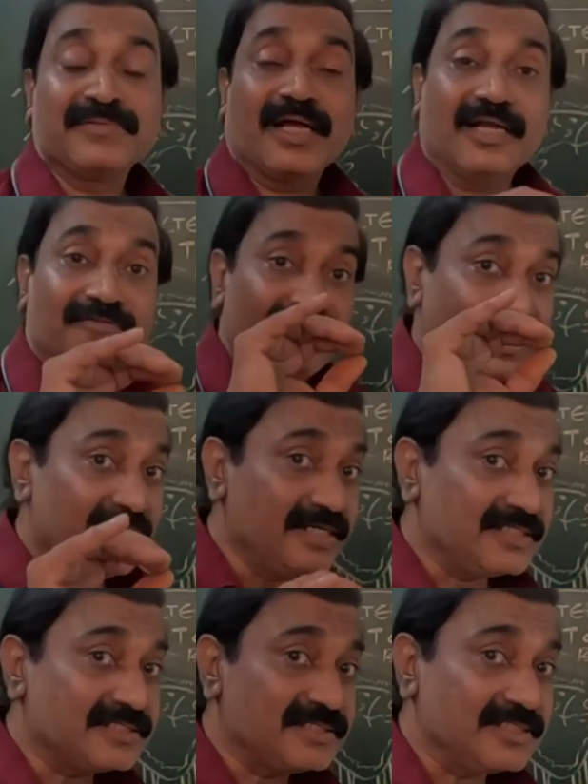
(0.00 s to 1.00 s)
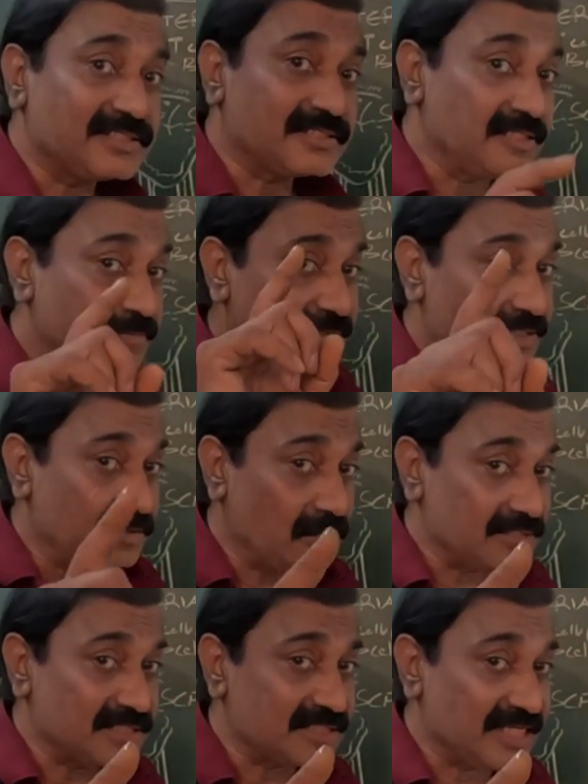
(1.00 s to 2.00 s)
And when it is disturbed, it
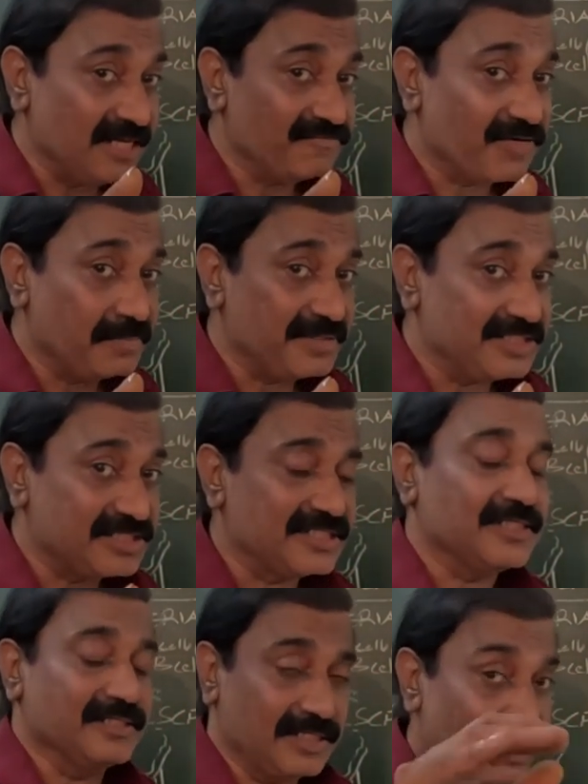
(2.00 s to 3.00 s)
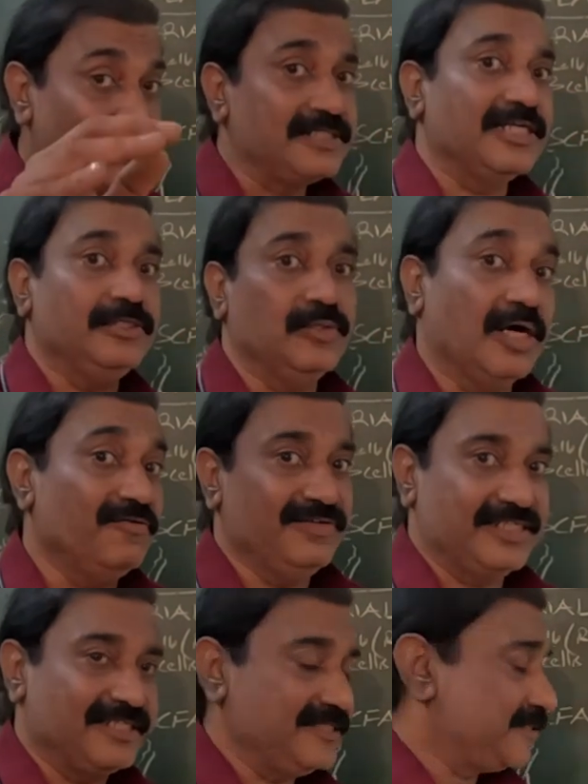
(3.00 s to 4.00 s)
causes inflammation. I will tell you how
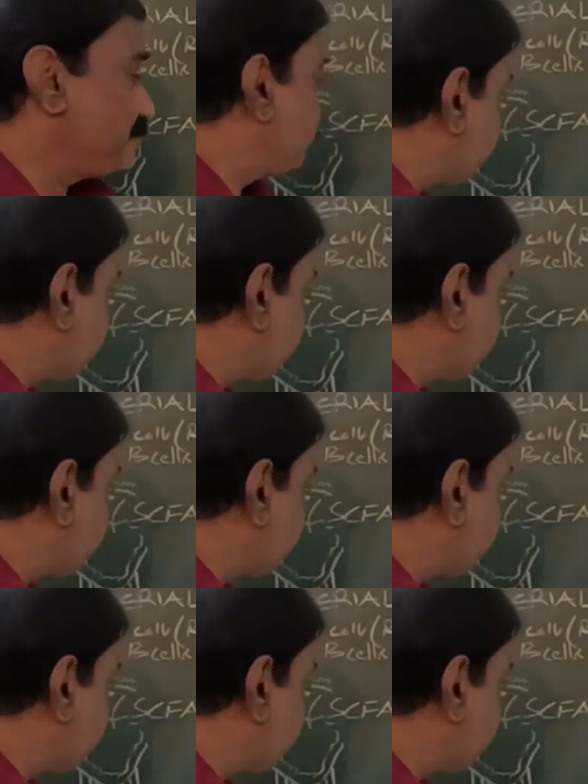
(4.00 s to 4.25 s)
it is.